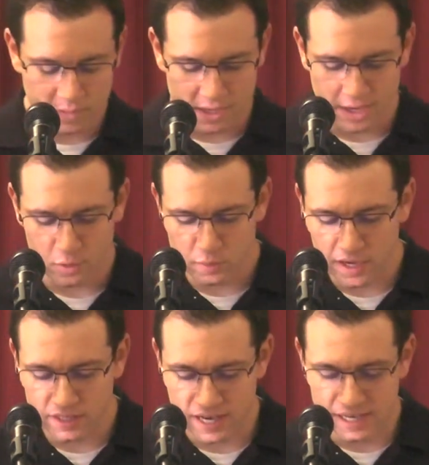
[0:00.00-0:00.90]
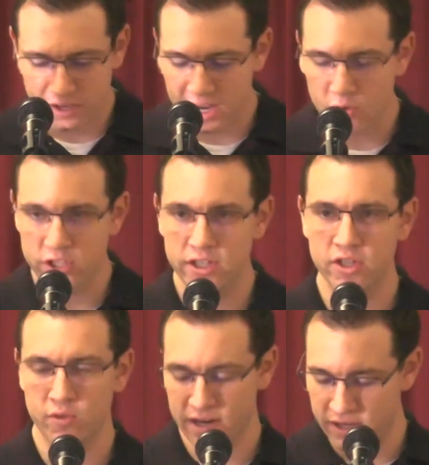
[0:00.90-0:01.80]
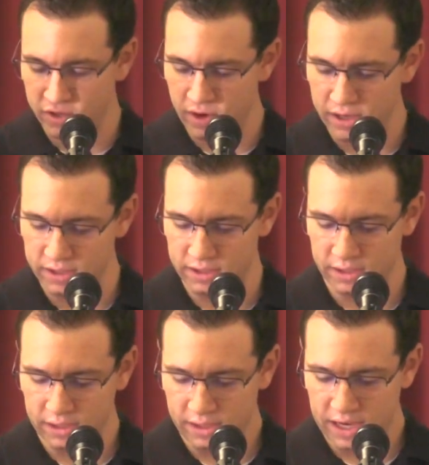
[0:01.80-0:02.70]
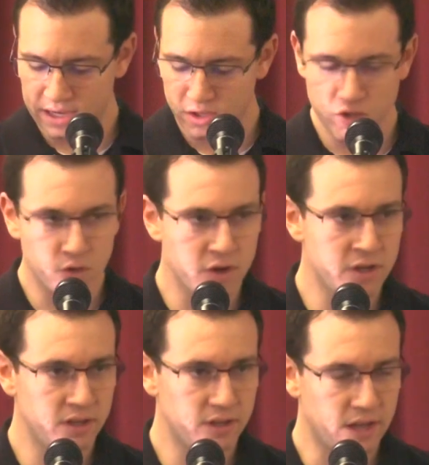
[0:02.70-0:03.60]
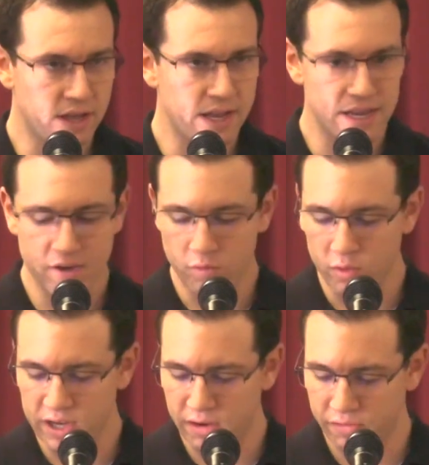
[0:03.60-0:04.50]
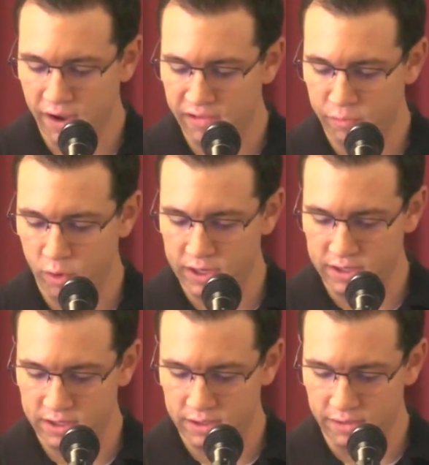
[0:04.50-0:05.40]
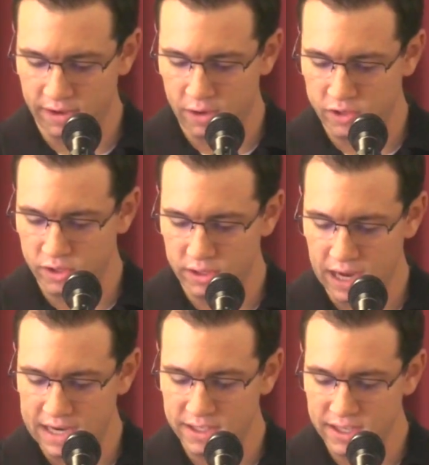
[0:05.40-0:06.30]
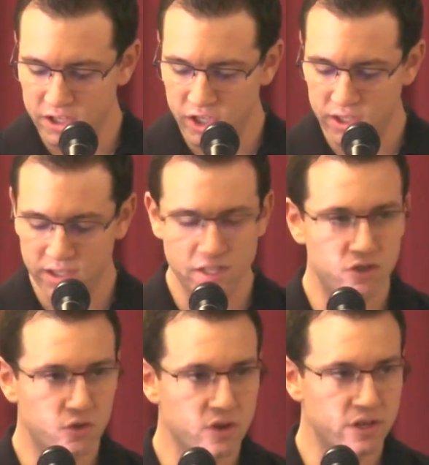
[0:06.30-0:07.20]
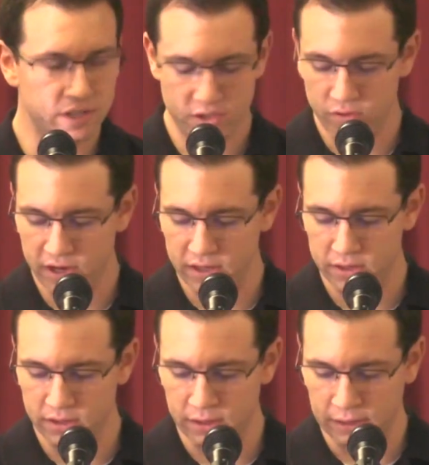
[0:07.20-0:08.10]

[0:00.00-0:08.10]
as I was meditating on how Jesus ran his race and endured, I wrote down five points of how I see Jesus endured in his race.